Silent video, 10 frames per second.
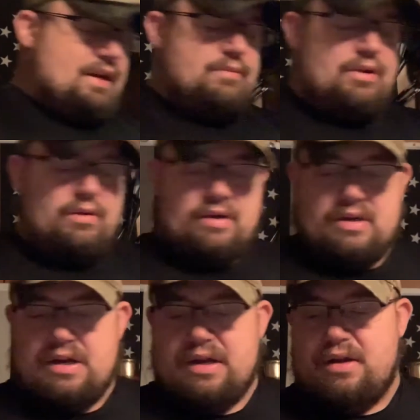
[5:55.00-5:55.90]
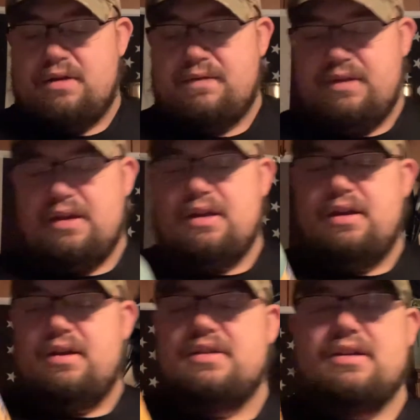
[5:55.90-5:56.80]
token, I have
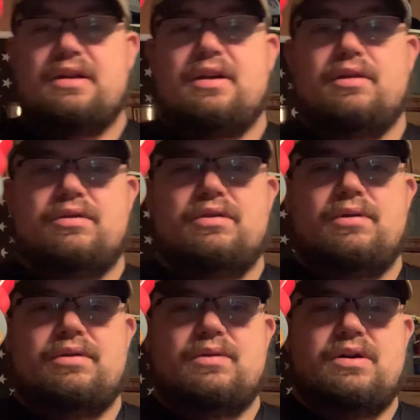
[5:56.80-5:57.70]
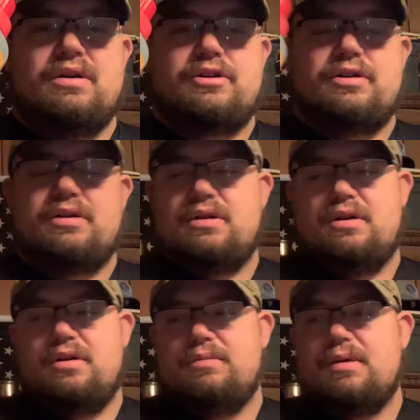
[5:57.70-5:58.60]
the Scent Killer clothing wash.
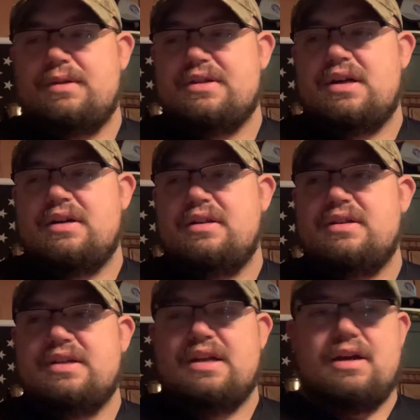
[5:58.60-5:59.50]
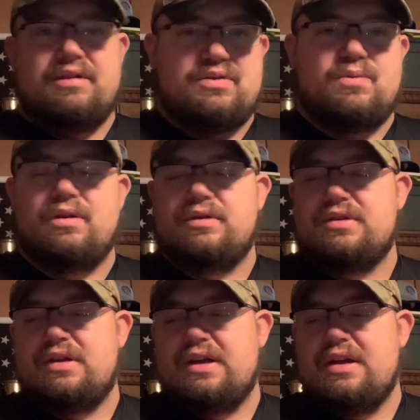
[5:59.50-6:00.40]
I'm excited to see how this
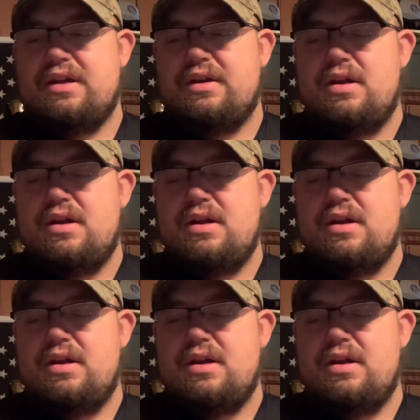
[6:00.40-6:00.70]
works again.